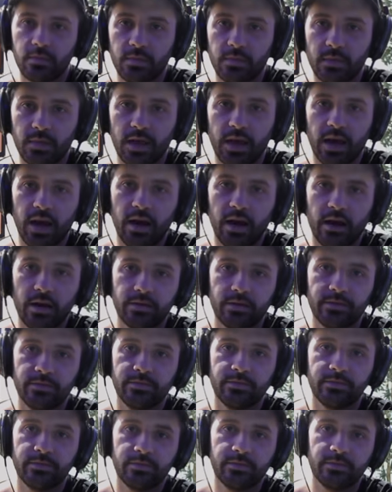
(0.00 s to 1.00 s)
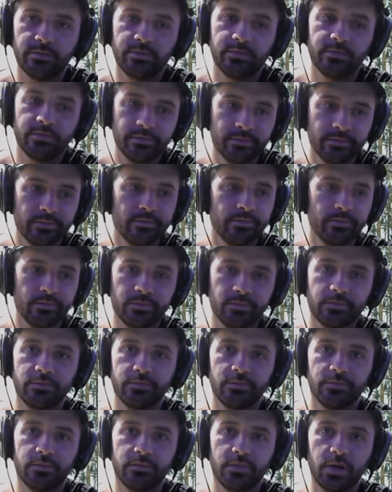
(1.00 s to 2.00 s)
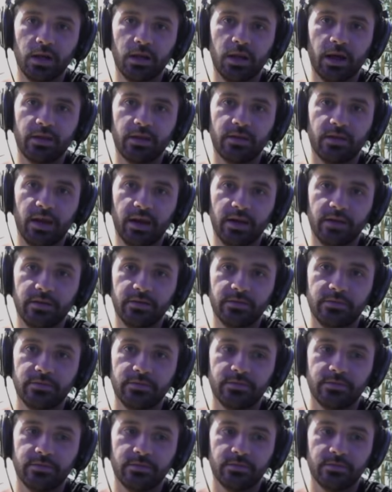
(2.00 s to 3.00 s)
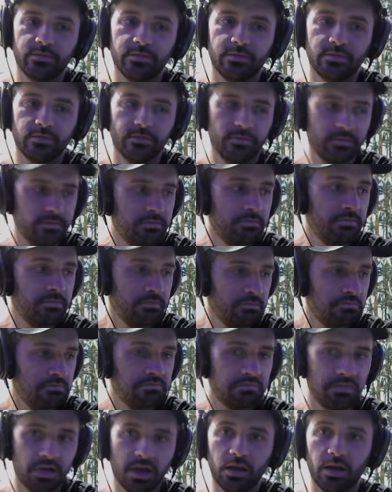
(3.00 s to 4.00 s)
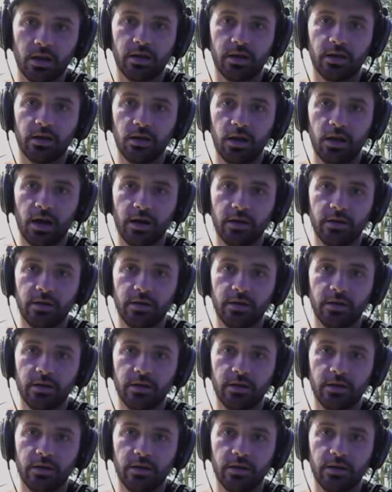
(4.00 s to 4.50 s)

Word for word: Yeah. I like that. I like it a lot.